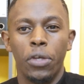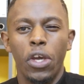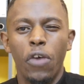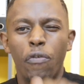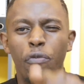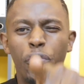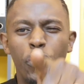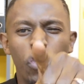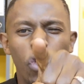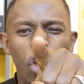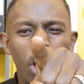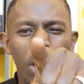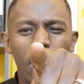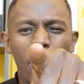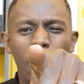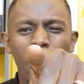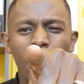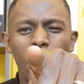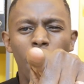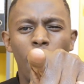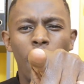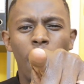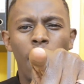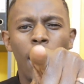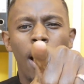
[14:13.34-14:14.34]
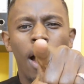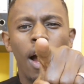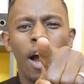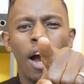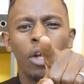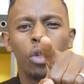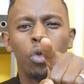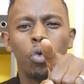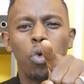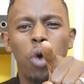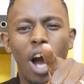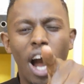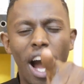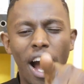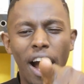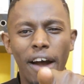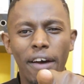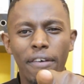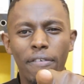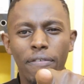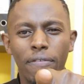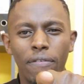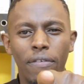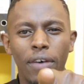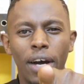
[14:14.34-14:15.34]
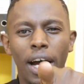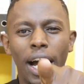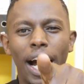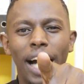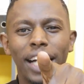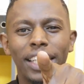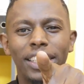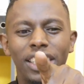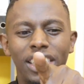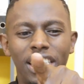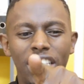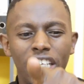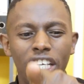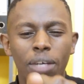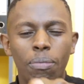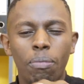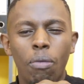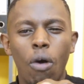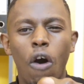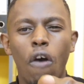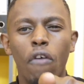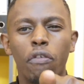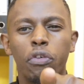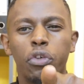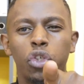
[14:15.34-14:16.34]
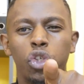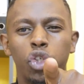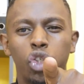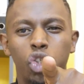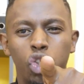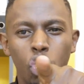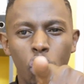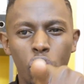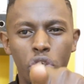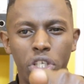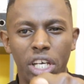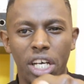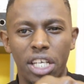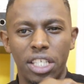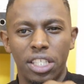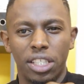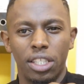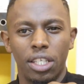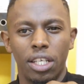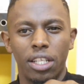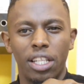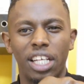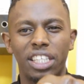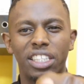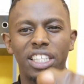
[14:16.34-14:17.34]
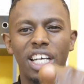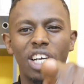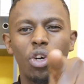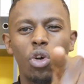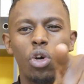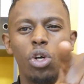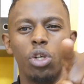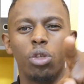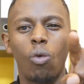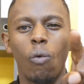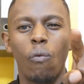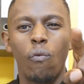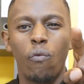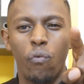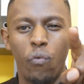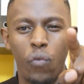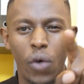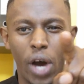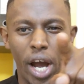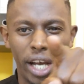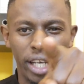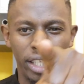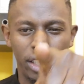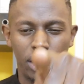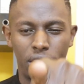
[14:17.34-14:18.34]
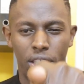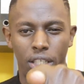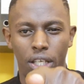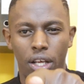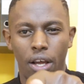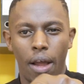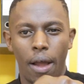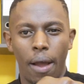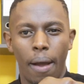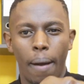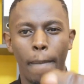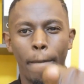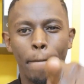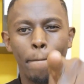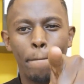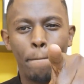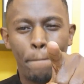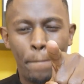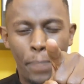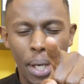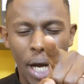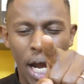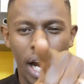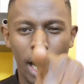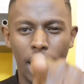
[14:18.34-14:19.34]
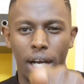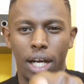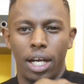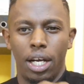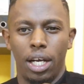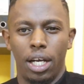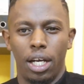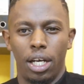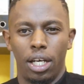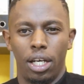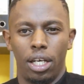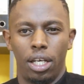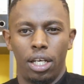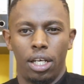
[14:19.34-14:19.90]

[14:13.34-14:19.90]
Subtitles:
If you want to have a team of soldiers that are going to fight back